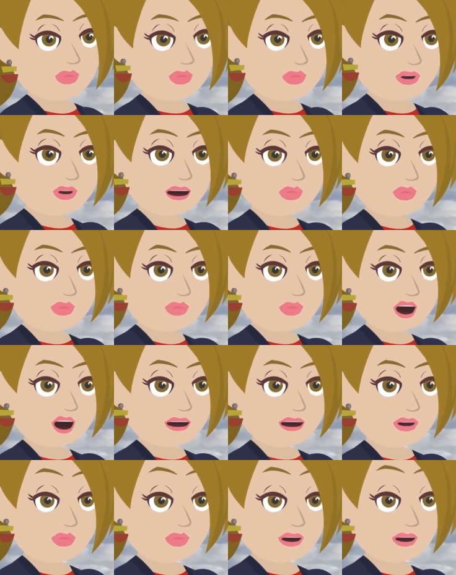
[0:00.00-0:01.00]
which
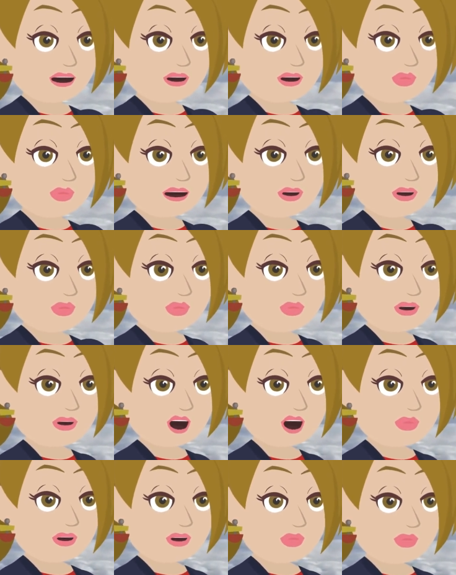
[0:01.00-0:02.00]
causes you to become a
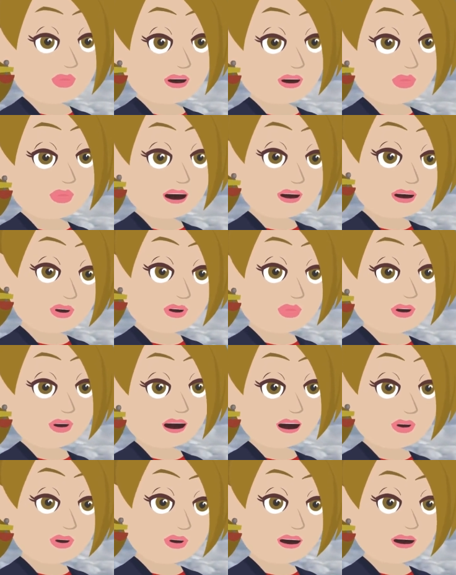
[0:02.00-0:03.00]
cooperative component to
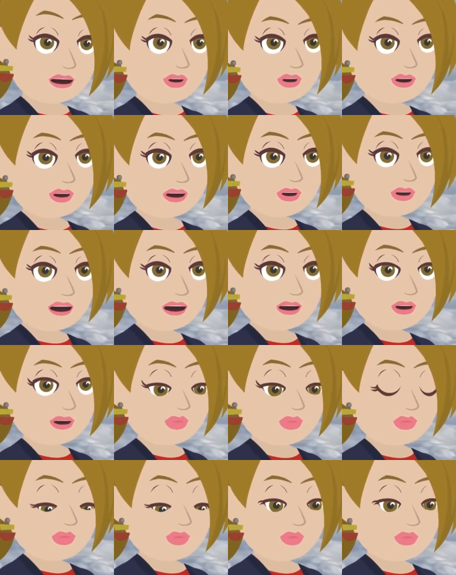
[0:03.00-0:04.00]
what you already know.
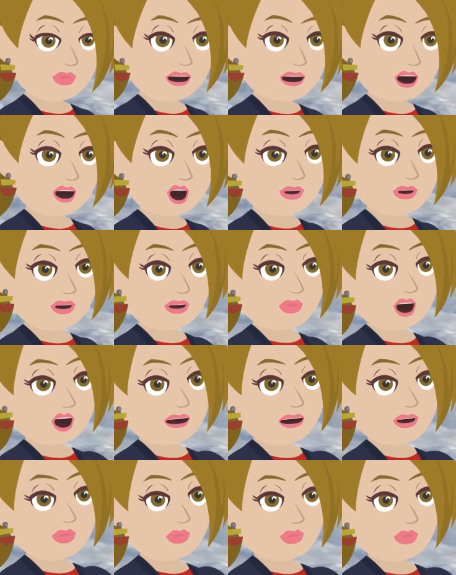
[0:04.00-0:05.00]
Do you
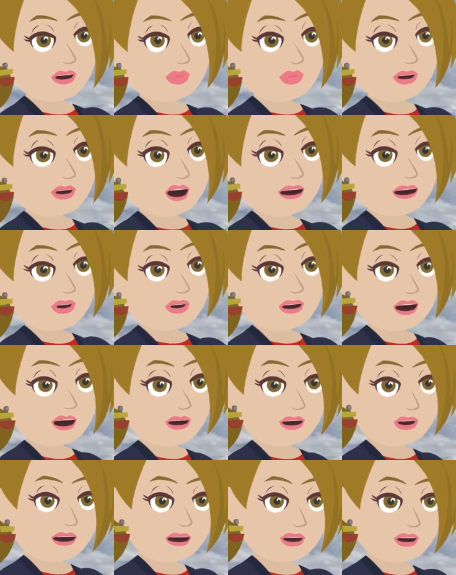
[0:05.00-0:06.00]
understand that you create your own
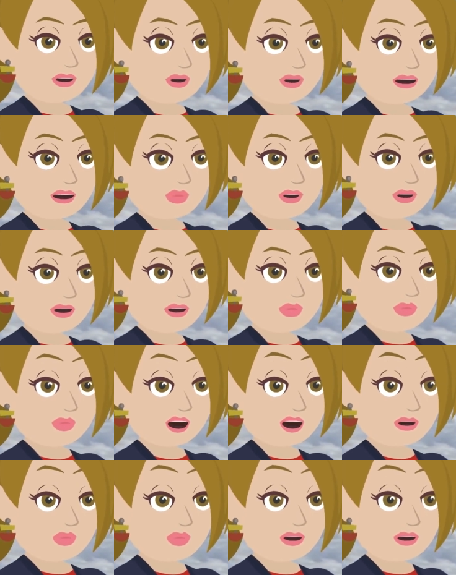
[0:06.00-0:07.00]
reality? Yes. Do you
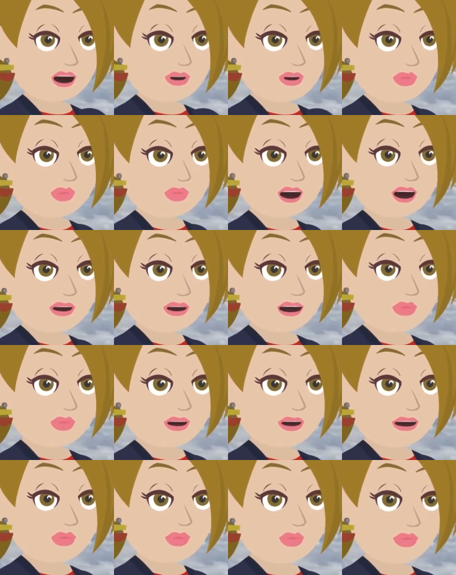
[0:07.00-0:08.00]
understand that you have a
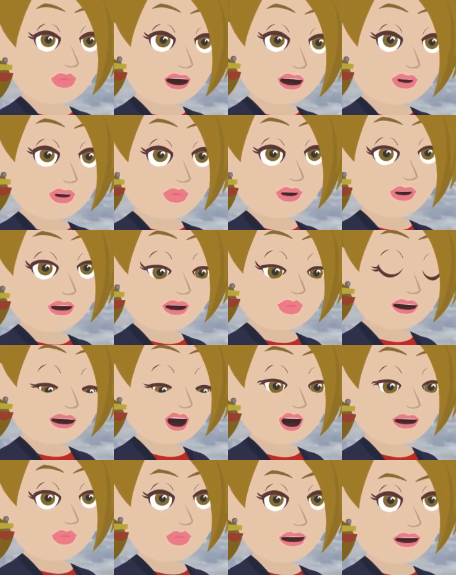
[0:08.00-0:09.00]
point of attraction that
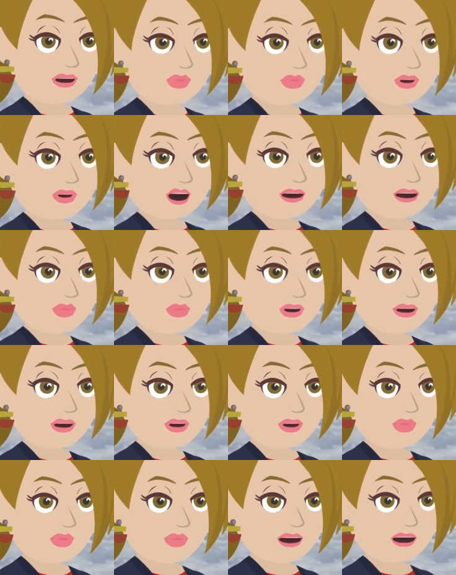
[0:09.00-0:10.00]
all things around you are
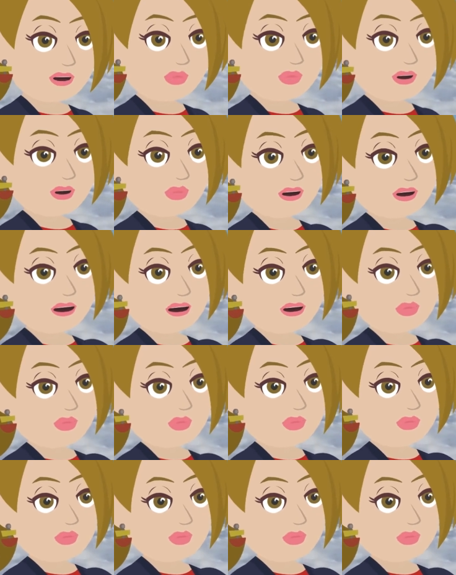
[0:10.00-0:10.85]
responding to? Yes.